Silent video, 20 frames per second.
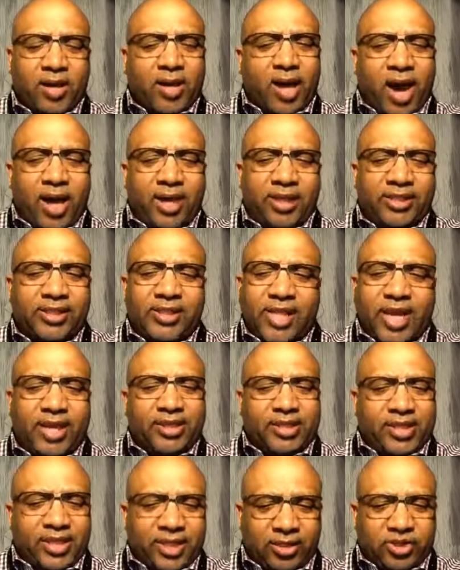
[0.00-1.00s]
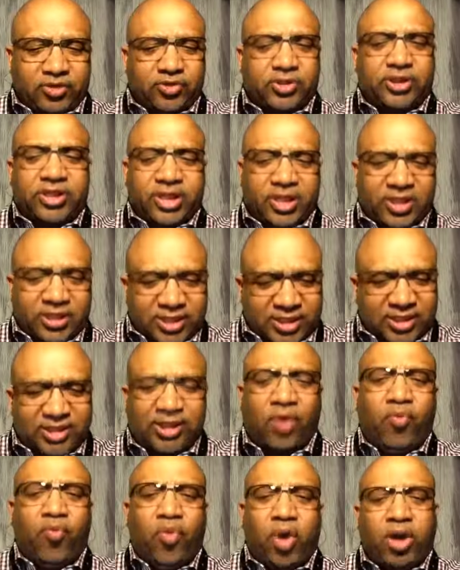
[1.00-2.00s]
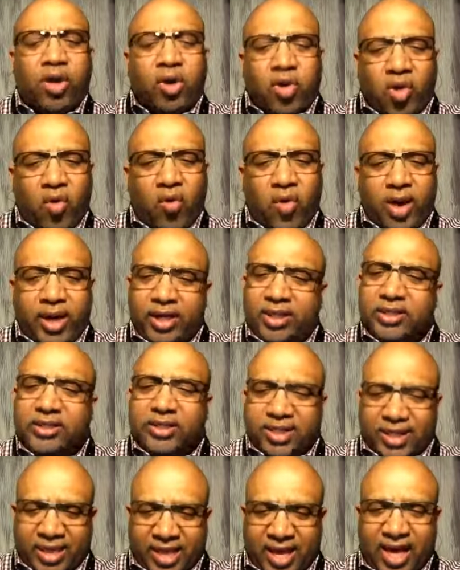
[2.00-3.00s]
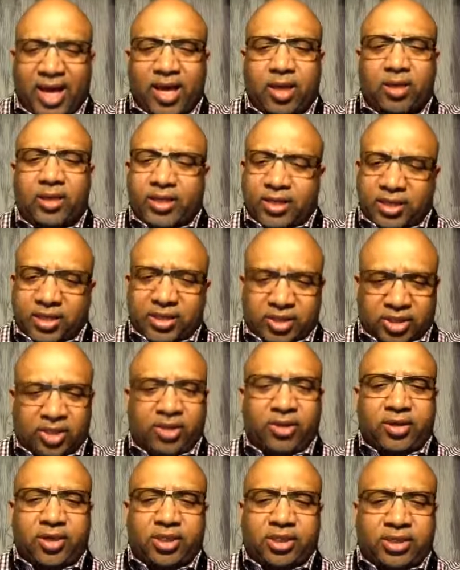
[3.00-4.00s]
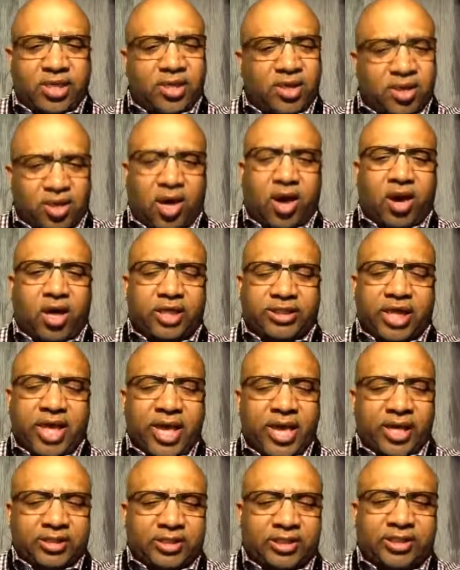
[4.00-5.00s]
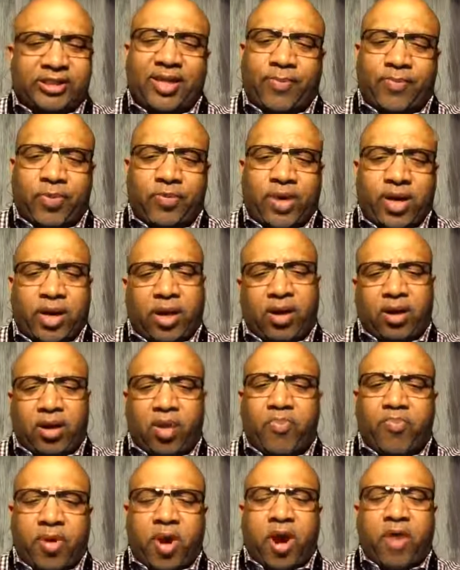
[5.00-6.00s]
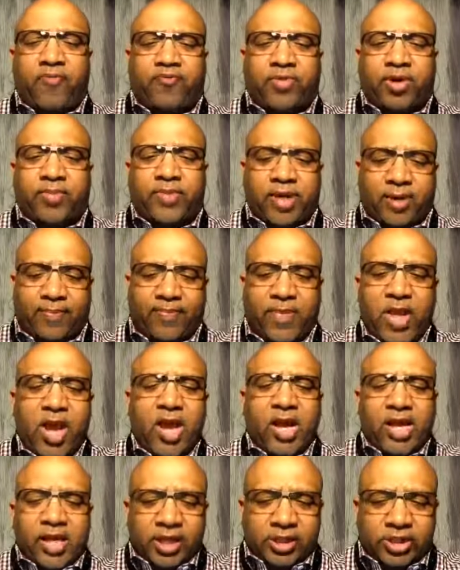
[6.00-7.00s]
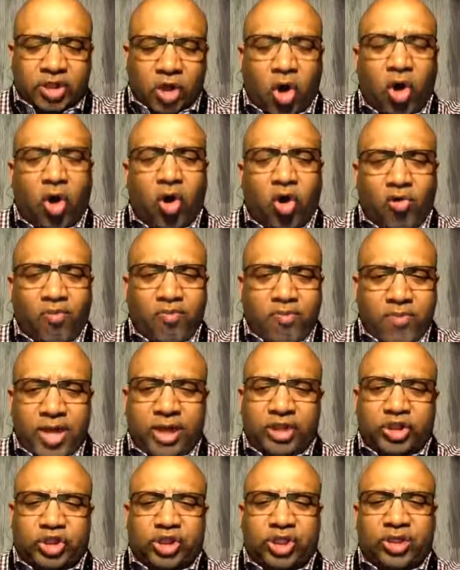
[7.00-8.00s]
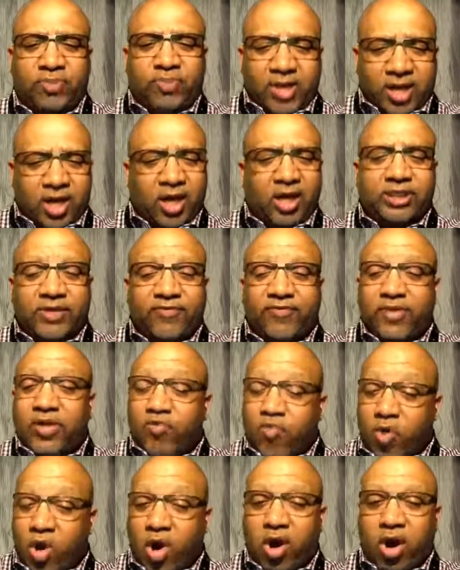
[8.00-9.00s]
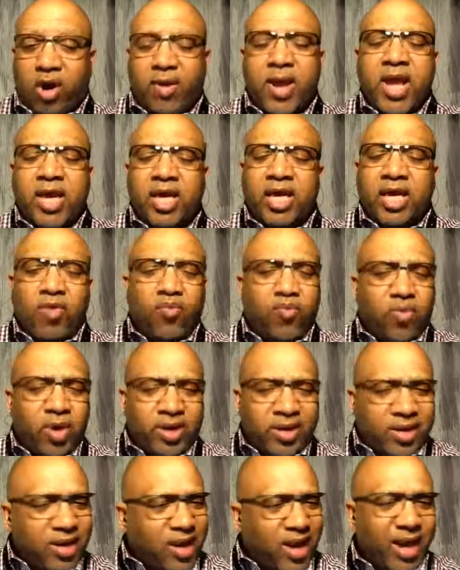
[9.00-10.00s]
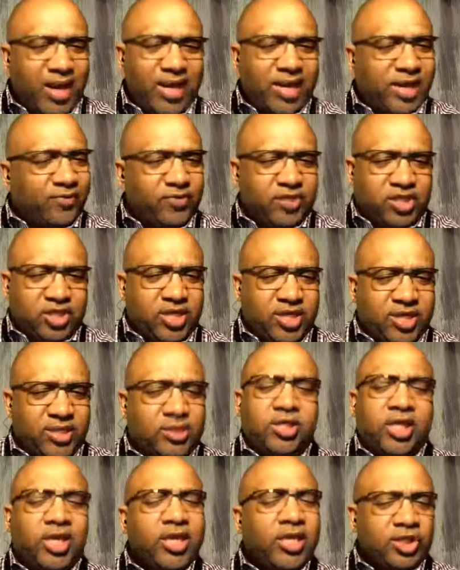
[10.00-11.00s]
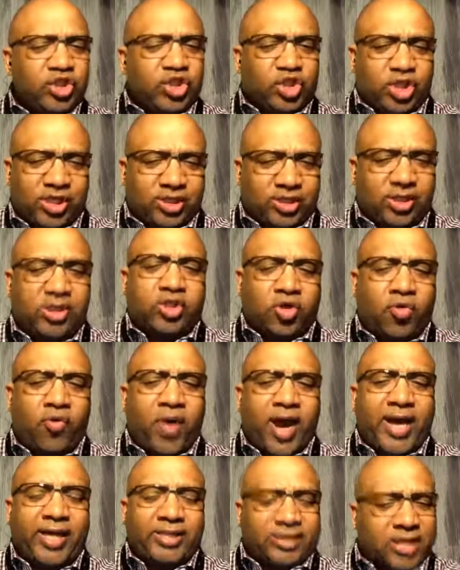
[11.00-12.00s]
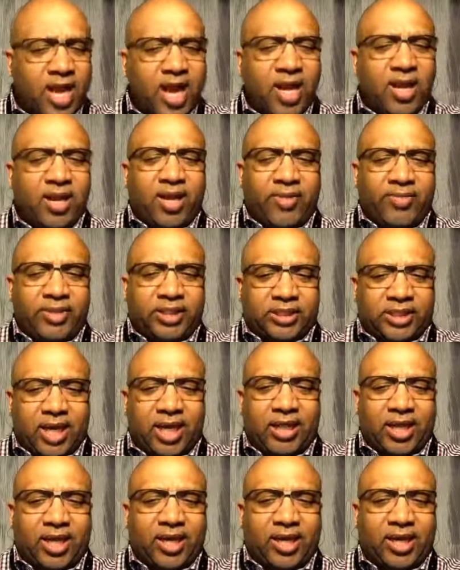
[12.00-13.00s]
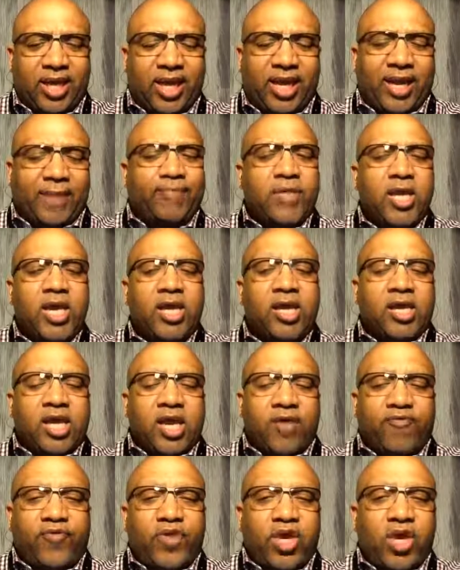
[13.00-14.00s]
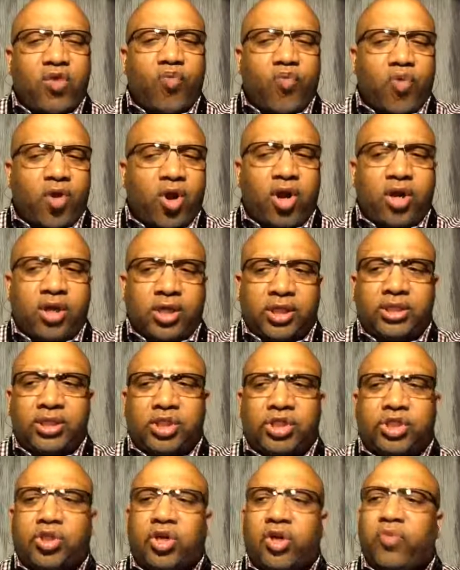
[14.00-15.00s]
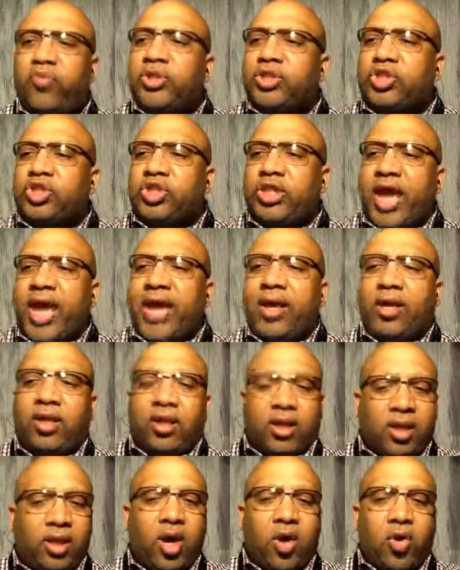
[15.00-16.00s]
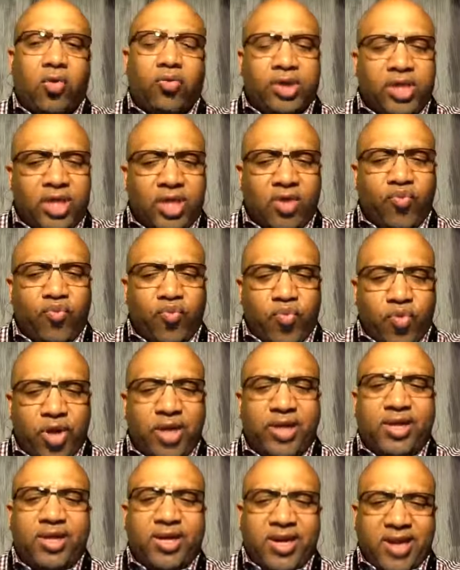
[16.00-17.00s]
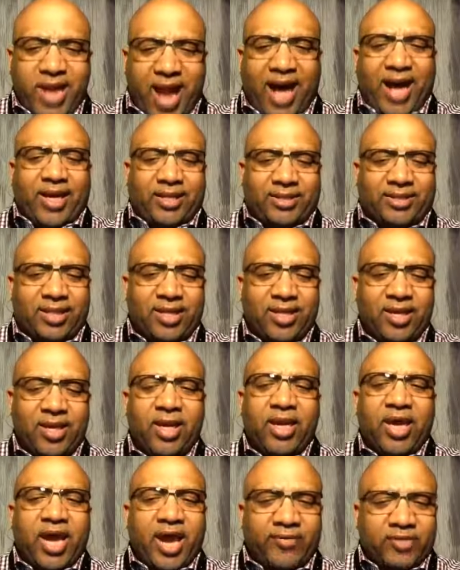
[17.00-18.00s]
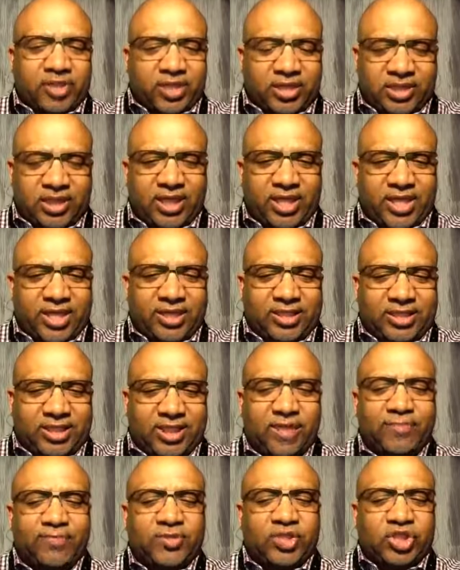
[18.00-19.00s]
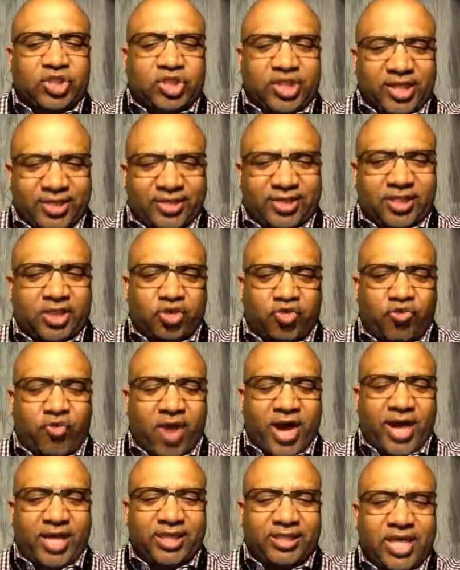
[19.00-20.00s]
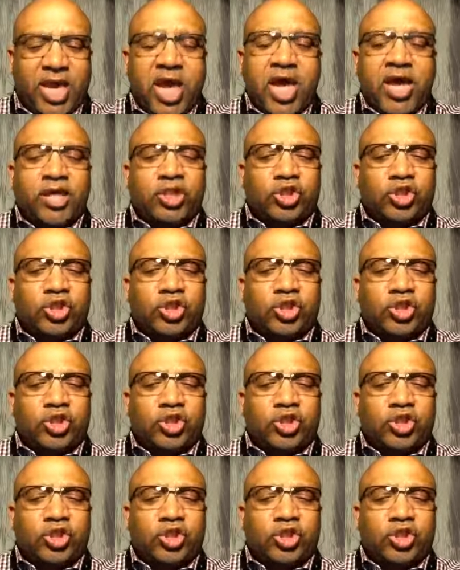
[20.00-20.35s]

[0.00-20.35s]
God is not interested in someone going into hell and eternity lost and separated and apart from him. His whole mission, because if it were, he would not have sent Jesus Christ. Let me state that again. If he were concerned with that alone, he would not have sent Jesus Christ.